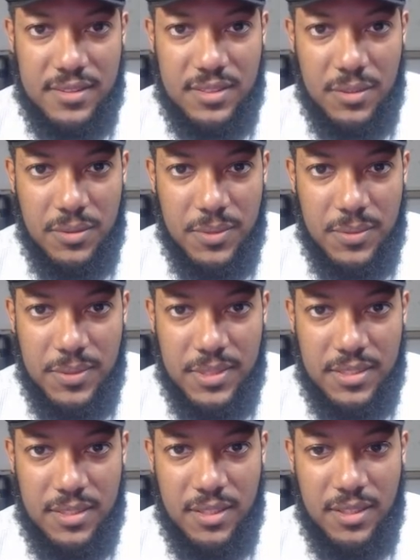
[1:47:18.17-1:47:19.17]
So we want
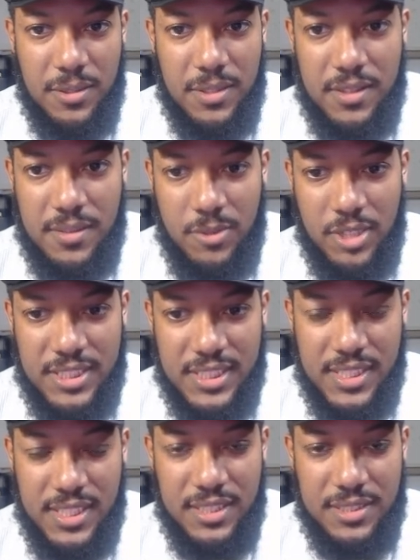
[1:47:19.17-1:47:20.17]
to load it in the
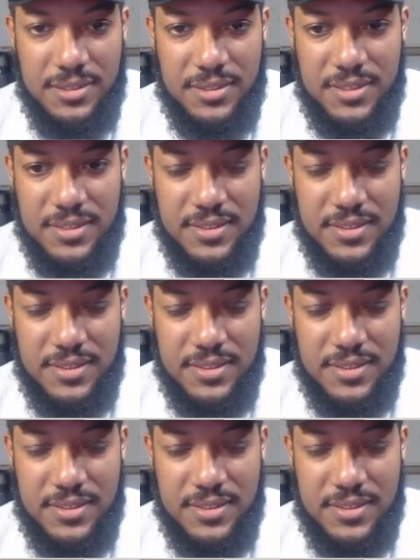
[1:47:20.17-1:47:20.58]
project and close.